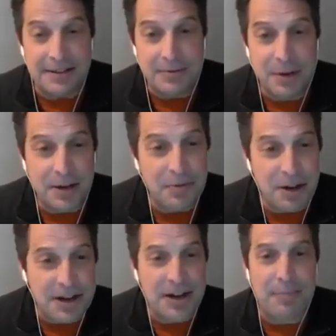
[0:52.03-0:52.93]
What
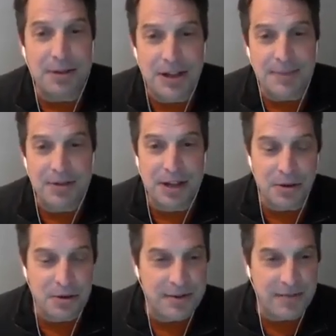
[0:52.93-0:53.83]
are a couple tips that
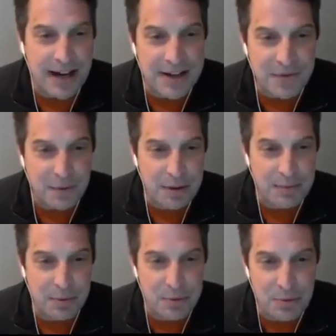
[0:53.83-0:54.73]
you would advise for
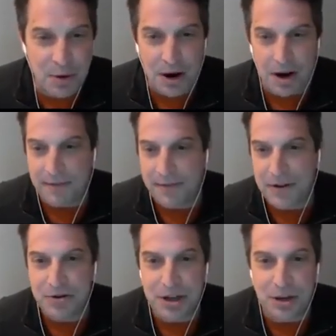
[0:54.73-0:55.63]
people who are
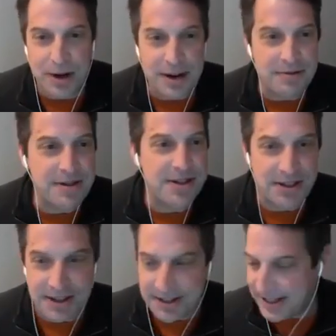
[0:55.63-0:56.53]
fishing around
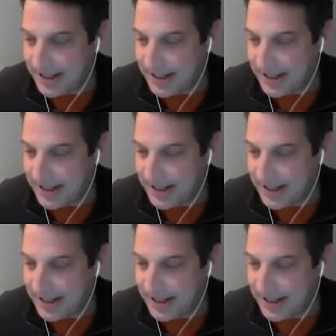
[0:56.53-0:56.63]
this area?